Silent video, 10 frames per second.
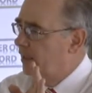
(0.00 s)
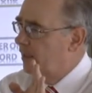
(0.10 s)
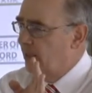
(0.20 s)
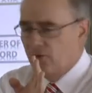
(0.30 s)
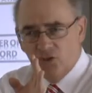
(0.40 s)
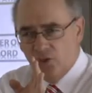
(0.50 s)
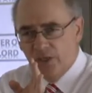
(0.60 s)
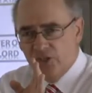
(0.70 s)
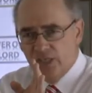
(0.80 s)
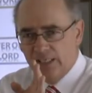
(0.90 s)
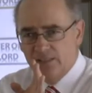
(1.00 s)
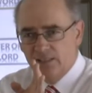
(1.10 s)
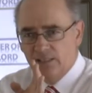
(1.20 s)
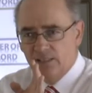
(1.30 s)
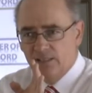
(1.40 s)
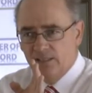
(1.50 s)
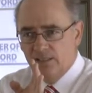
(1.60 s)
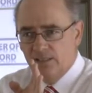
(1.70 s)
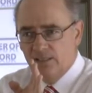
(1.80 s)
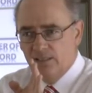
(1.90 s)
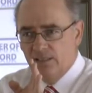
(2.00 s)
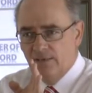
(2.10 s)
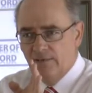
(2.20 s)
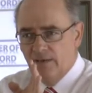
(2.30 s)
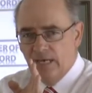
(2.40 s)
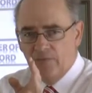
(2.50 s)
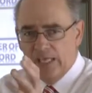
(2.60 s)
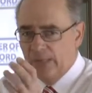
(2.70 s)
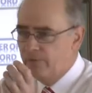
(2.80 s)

They've got nowhere to shelter. And they come